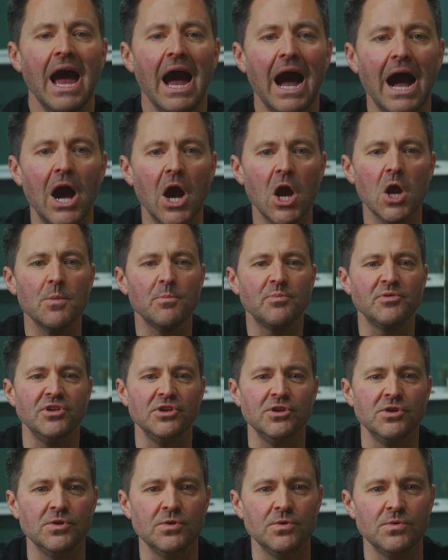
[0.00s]
I hope
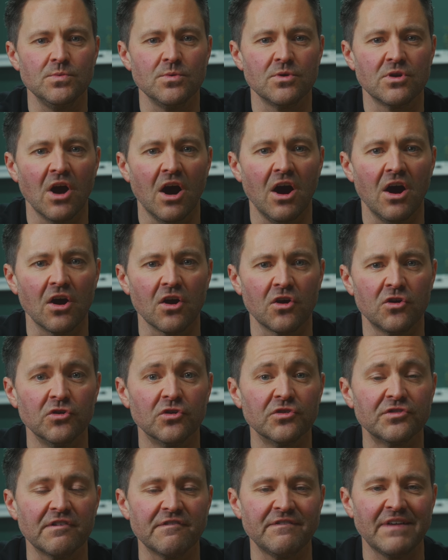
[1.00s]
you got
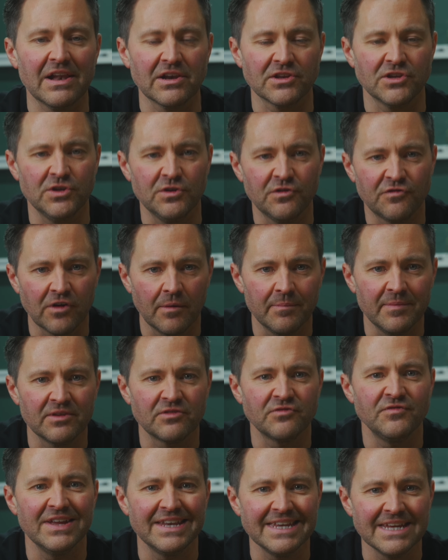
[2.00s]
good value from this
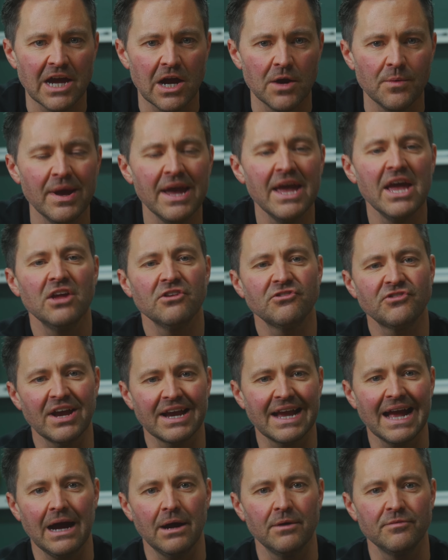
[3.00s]
video.
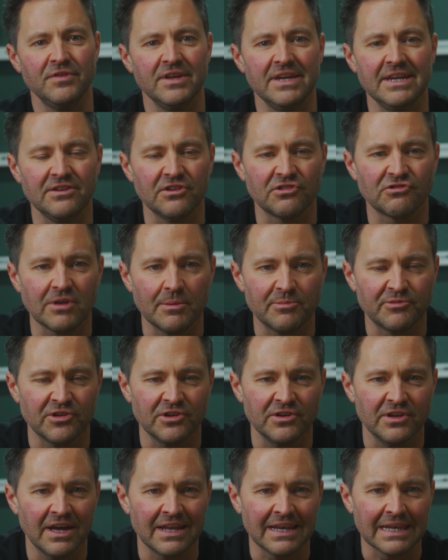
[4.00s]
Check out the
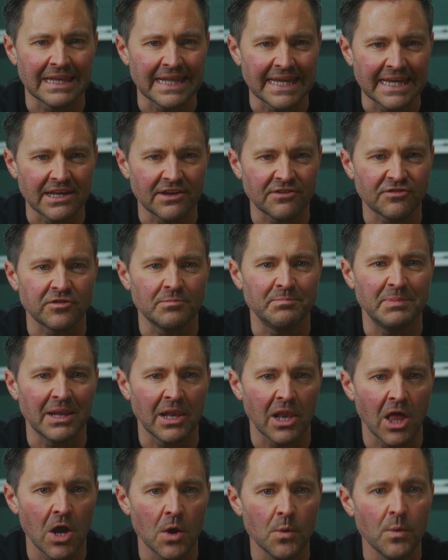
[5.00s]
description and links
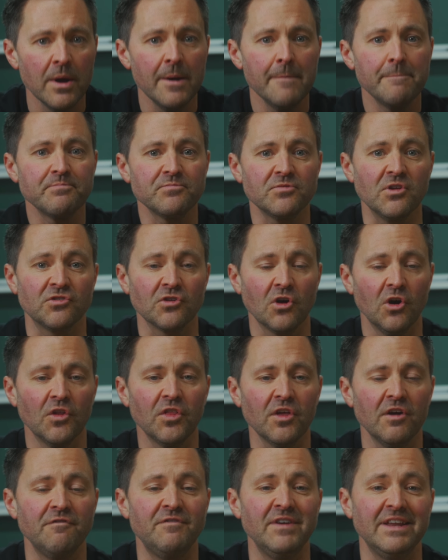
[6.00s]
below. There's
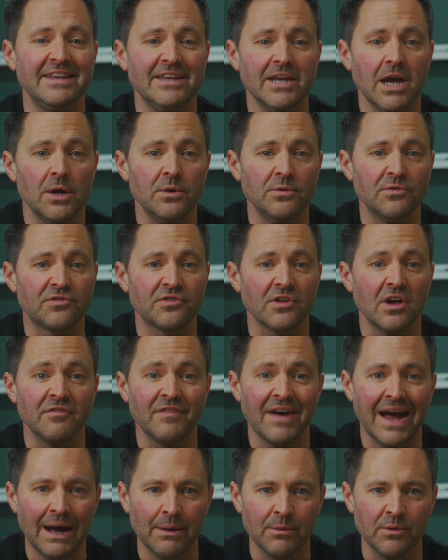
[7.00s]
other videos
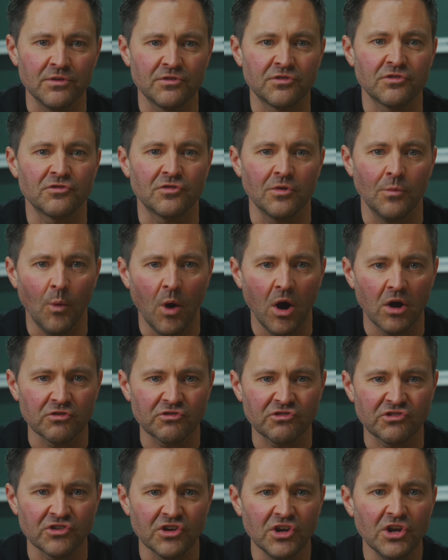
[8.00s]
of ours to
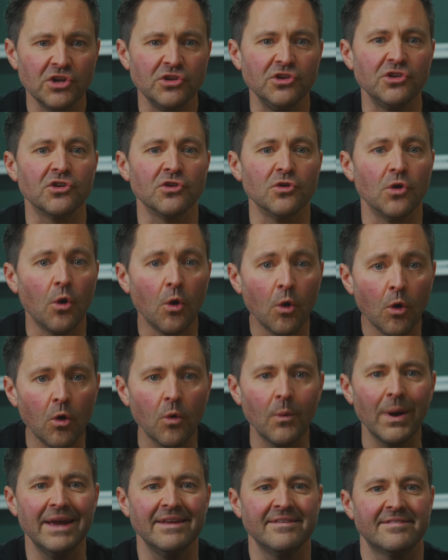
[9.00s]
watch. You can
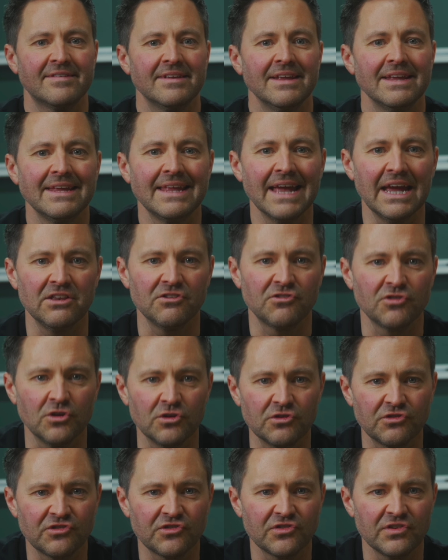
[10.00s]
always get in
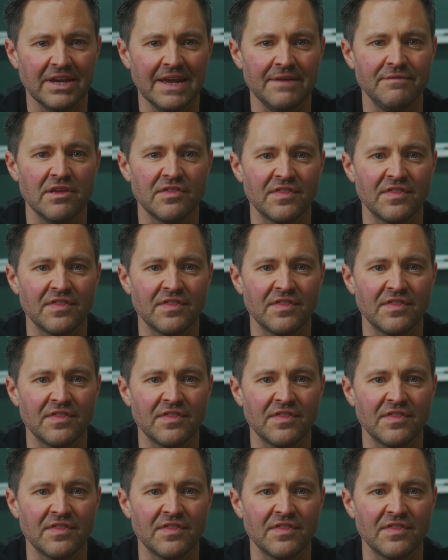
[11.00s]
touch if you